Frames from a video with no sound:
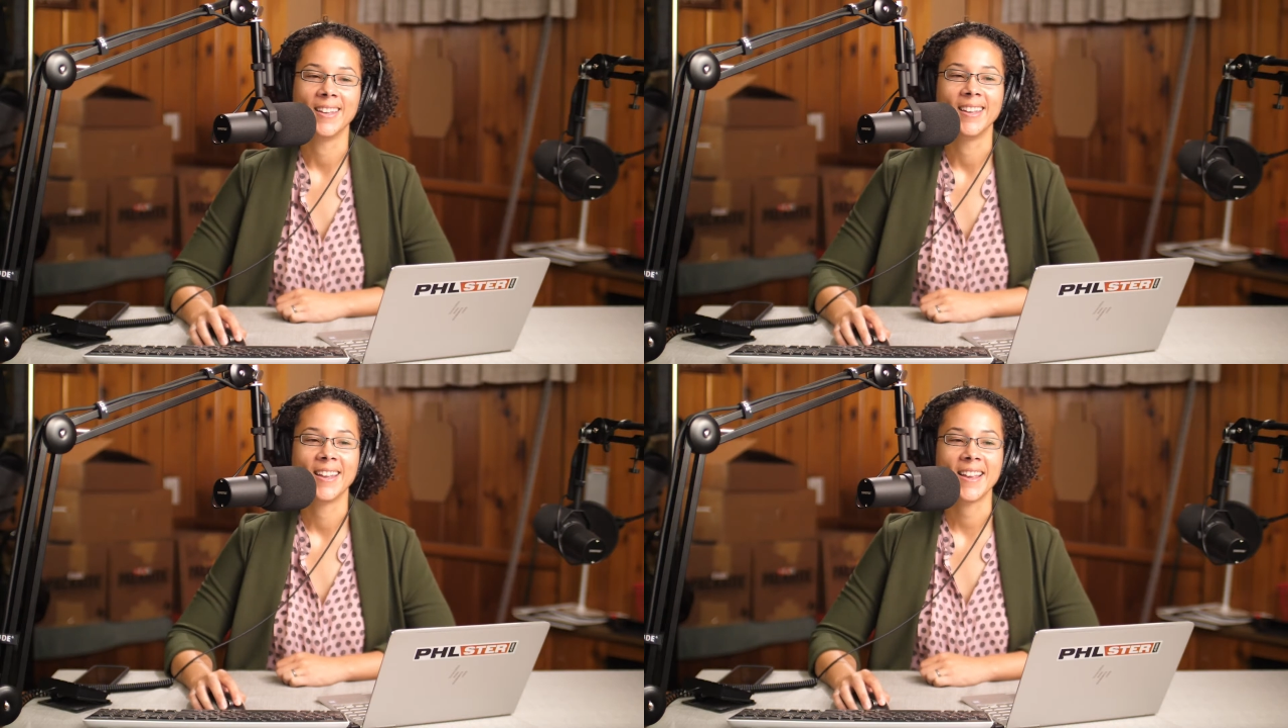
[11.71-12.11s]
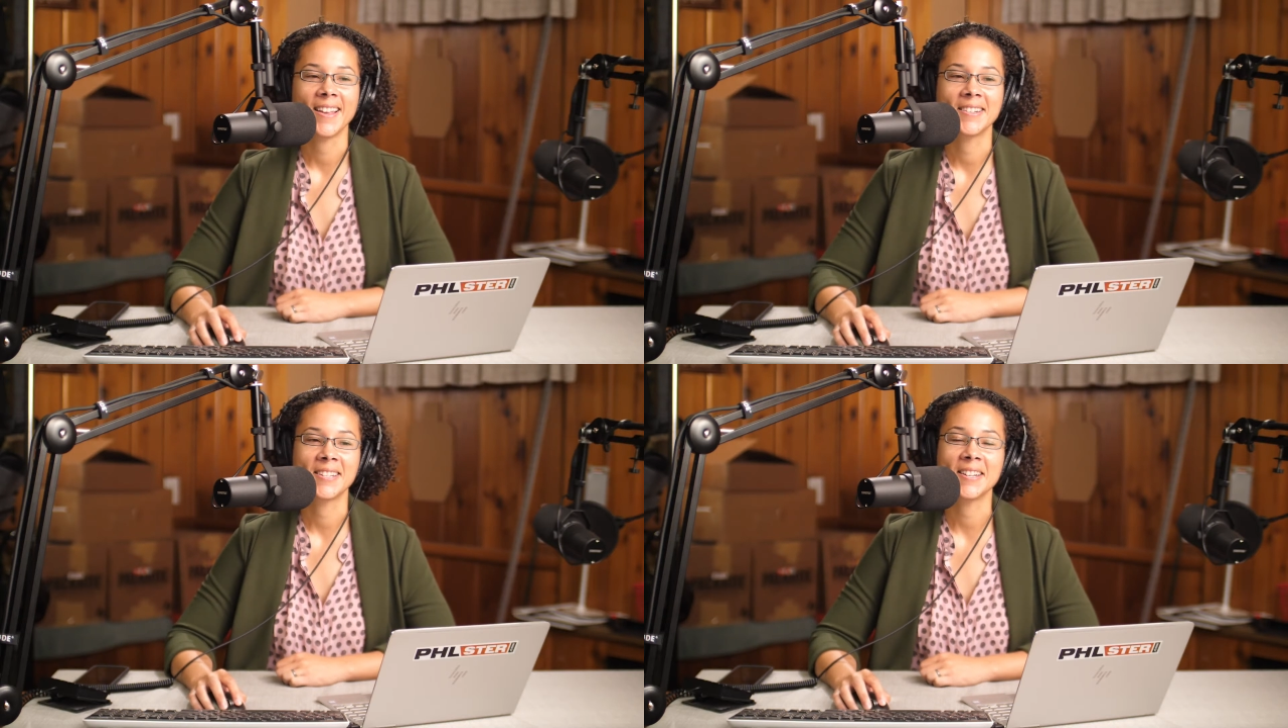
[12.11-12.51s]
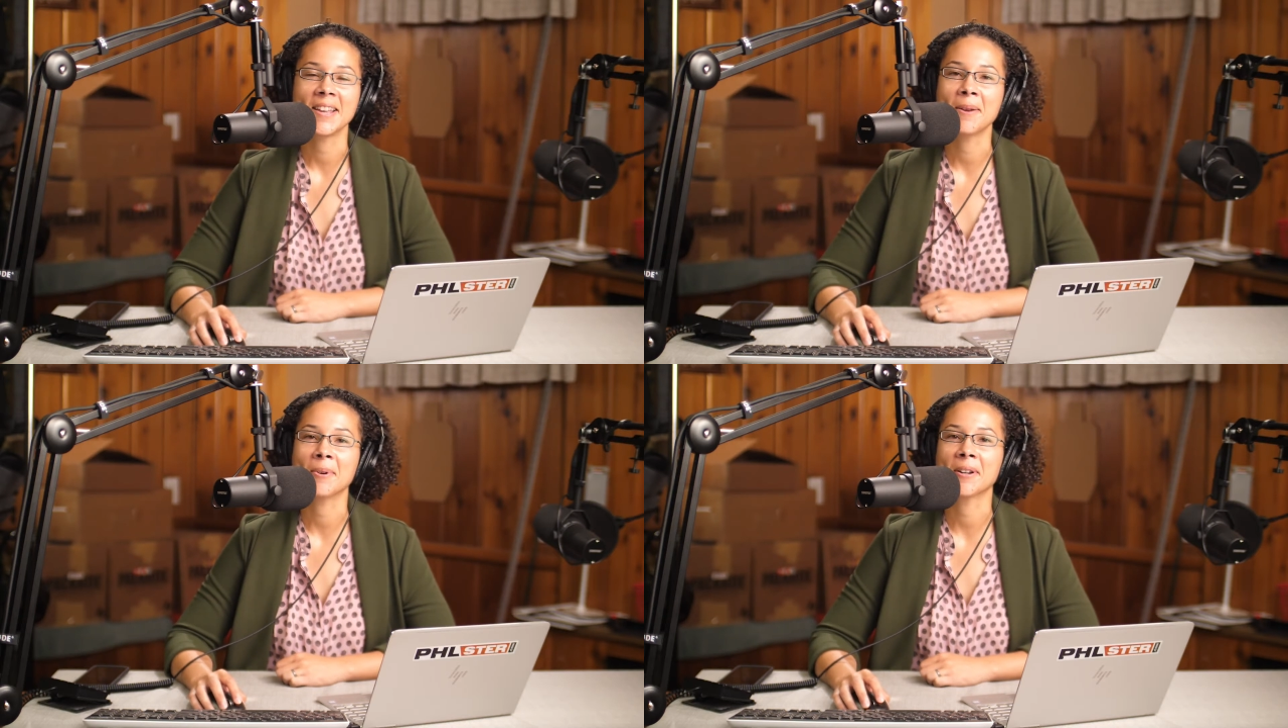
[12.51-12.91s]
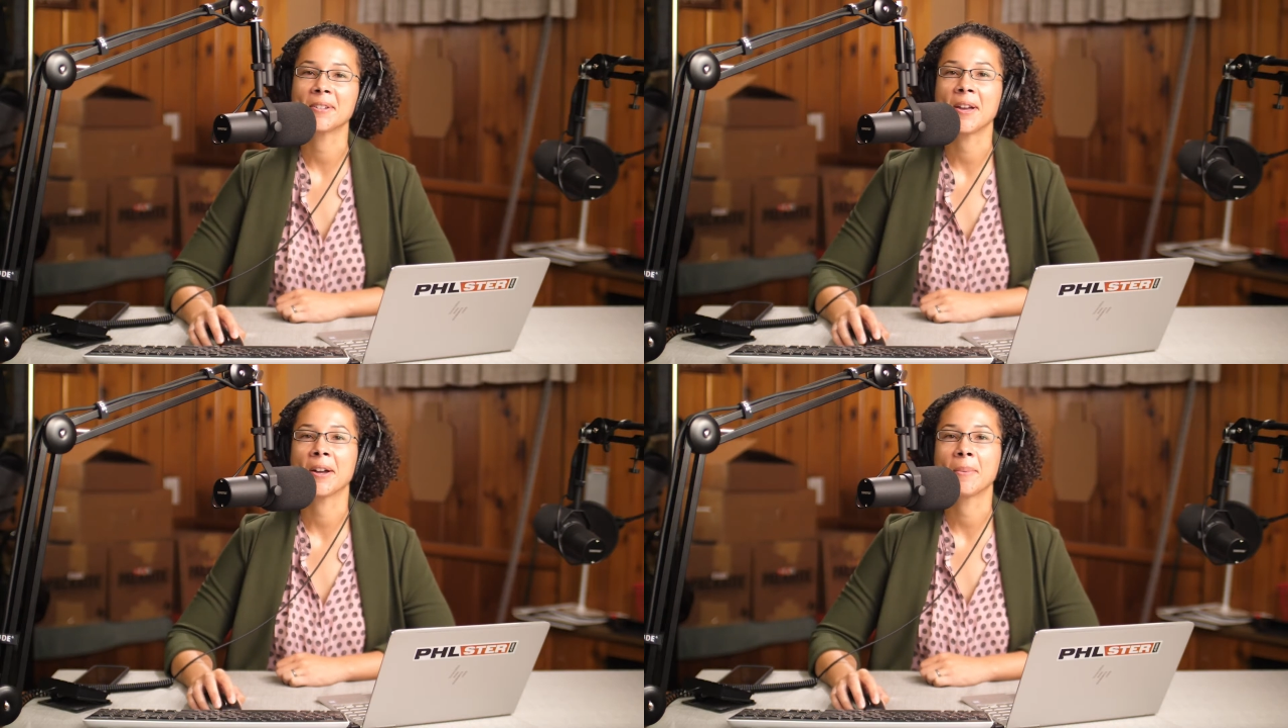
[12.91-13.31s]
And today we're going to
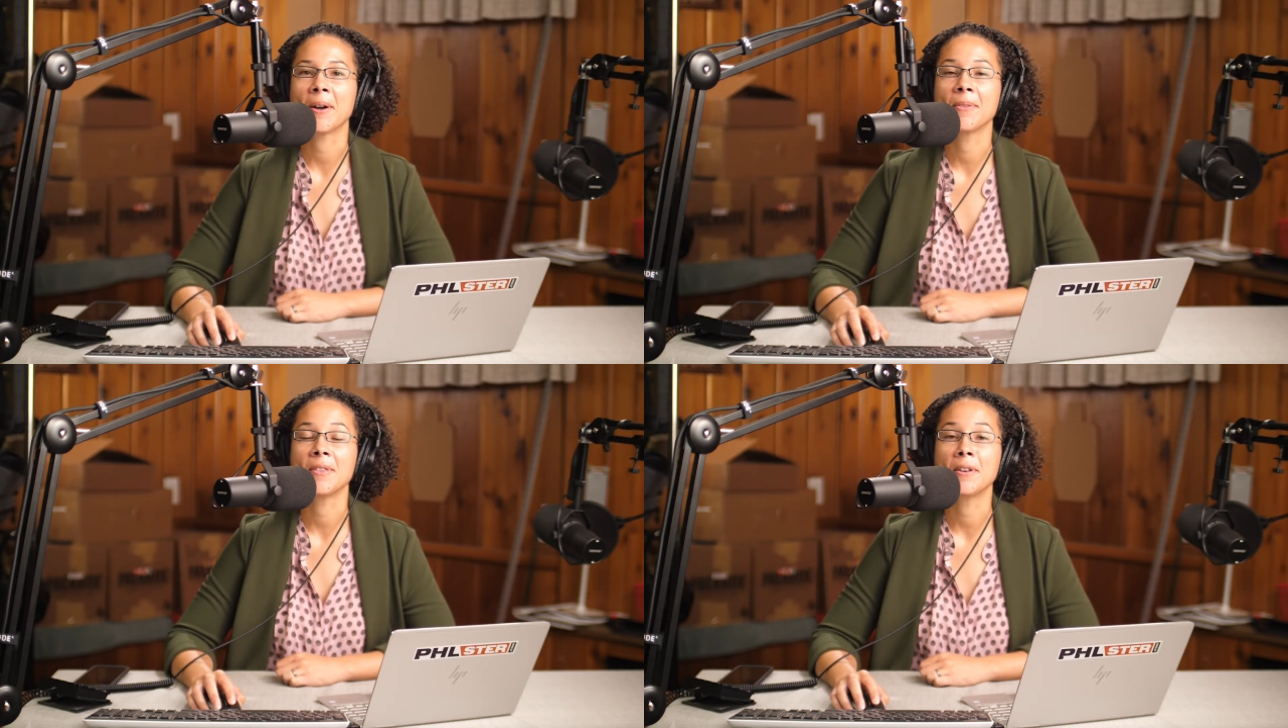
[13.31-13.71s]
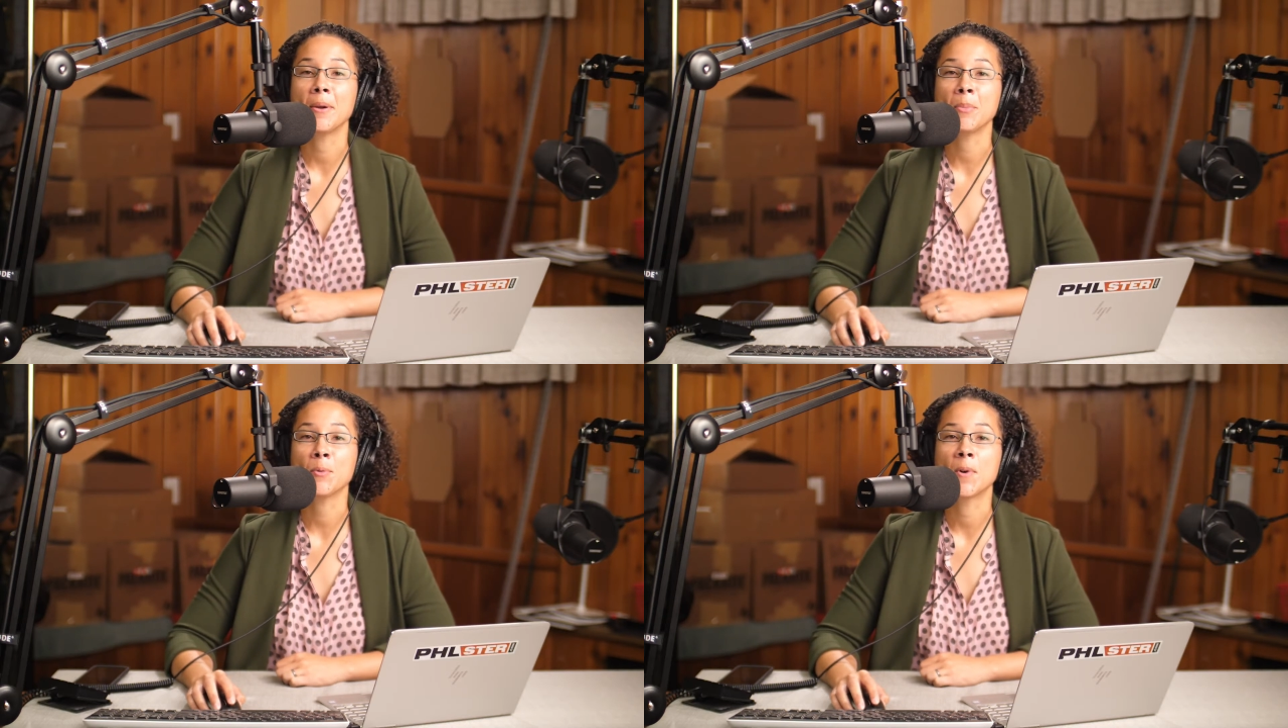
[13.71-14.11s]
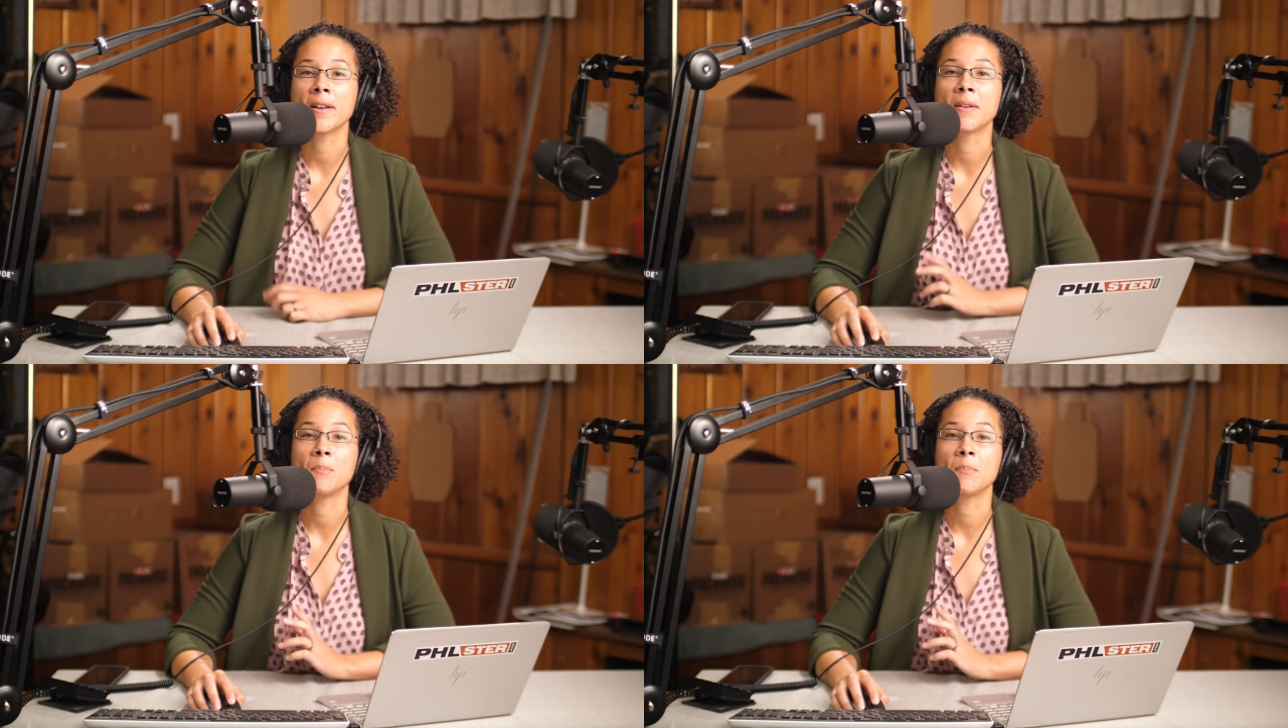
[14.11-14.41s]
talk about the number one